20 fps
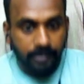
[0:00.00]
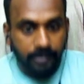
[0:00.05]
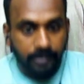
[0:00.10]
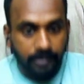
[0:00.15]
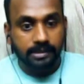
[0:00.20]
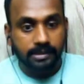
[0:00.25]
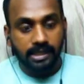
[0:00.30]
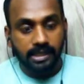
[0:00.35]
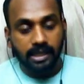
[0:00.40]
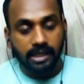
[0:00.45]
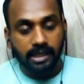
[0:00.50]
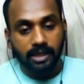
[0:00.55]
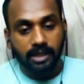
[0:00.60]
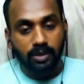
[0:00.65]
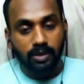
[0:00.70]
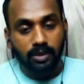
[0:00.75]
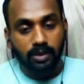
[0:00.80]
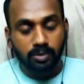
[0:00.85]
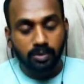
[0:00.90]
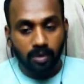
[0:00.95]
Say a
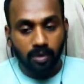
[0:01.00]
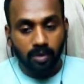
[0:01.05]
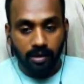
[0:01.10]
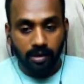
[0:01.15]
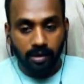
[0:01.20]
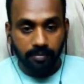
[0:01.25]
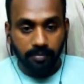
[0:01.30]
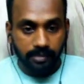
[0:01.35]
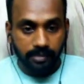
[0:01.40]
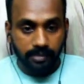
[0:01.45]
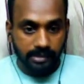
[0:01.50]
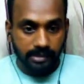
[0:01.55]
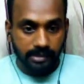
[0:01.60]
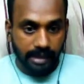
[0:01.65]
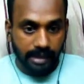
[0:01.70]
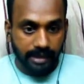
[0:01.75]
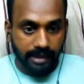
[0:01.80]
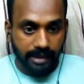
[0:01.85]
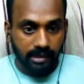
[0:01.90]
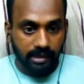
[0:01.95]
new column is
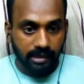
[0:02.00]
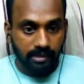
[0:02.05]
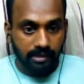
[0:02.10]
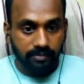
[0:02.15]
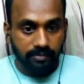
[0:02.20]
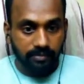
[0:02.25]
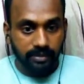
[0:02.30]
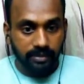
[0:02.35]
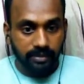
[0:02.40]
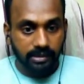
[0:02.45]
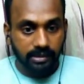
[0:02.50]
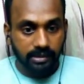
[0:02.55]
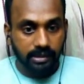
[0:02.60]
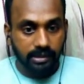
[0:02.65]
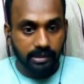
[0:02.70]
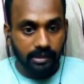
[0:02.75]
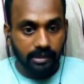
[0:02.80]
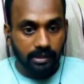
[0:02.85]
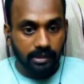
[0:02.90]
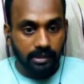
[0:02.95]
added with
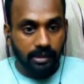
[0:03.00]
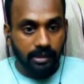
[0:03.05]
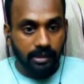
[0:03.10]
the